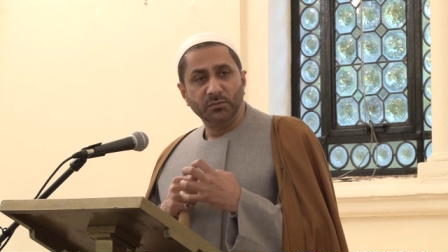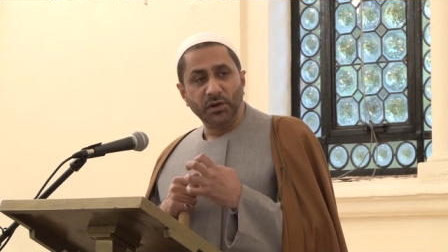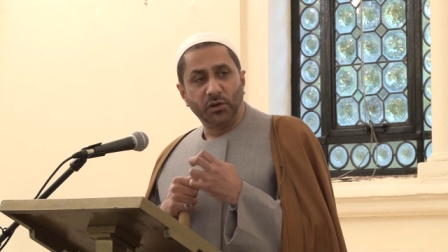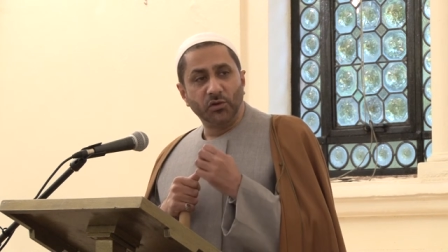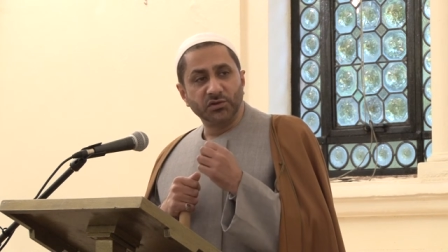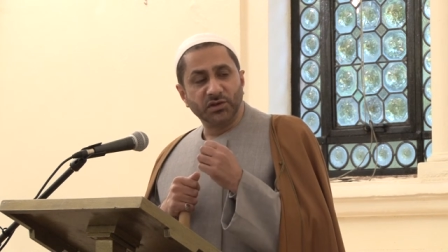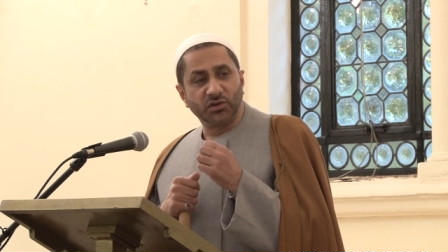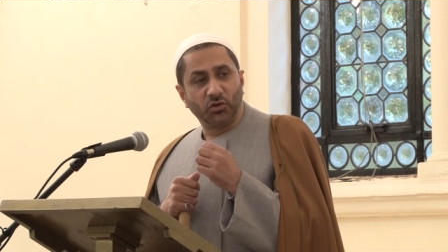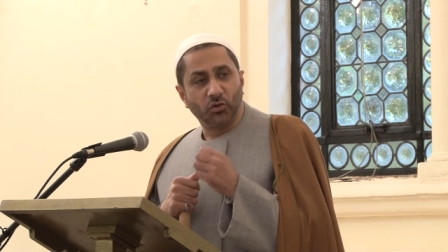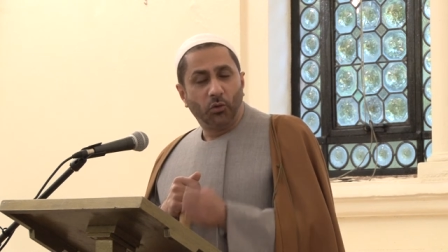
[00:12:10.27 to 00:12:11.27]
because at
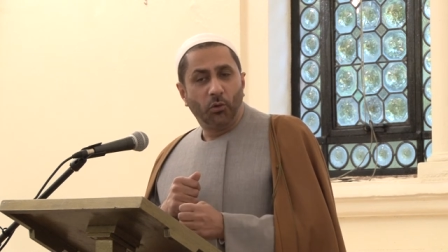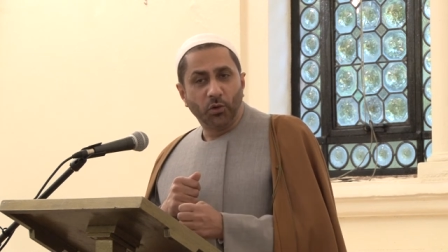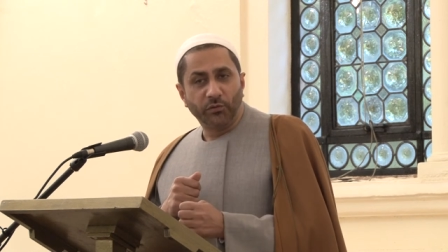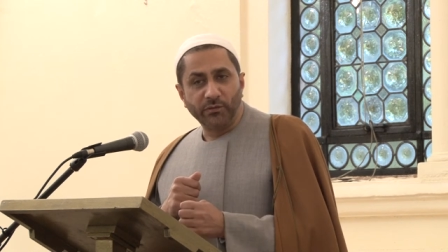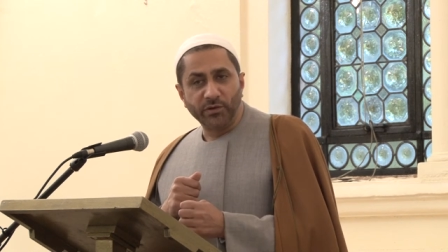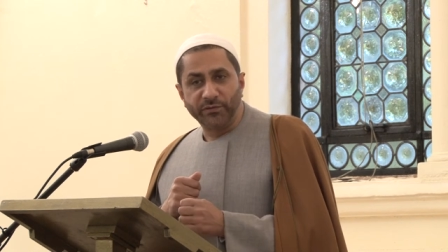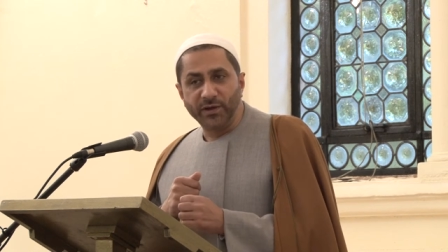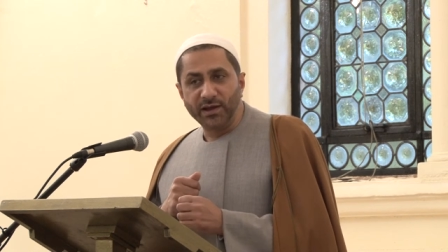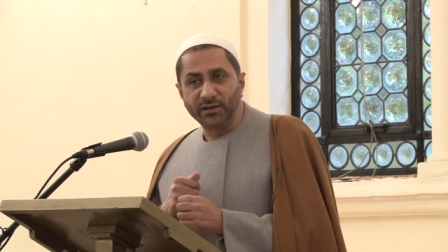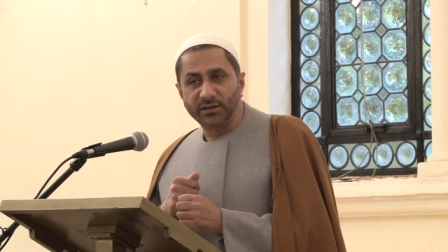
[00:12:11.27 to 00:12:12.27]
the core of every
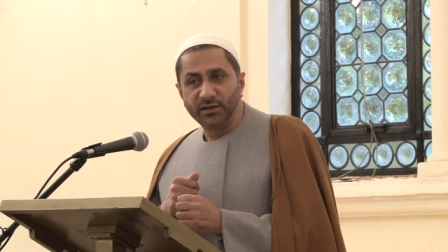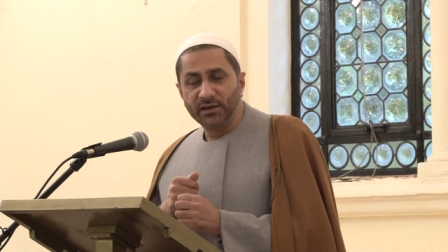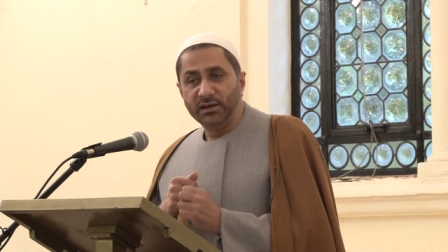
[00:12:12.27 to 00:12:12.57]
faith